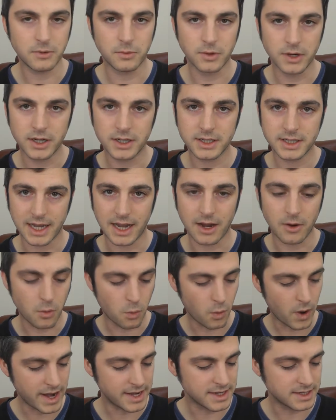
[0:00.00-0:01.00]
works out
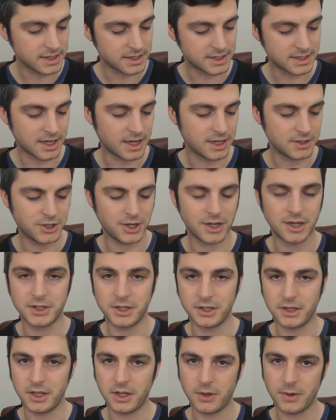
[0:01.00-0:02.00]
when to start
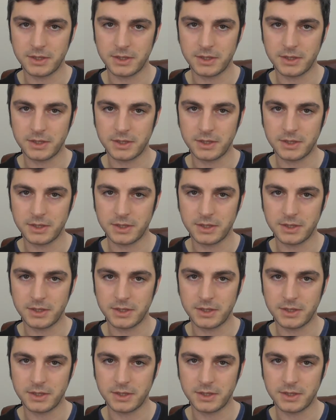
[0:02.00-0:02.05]
charging the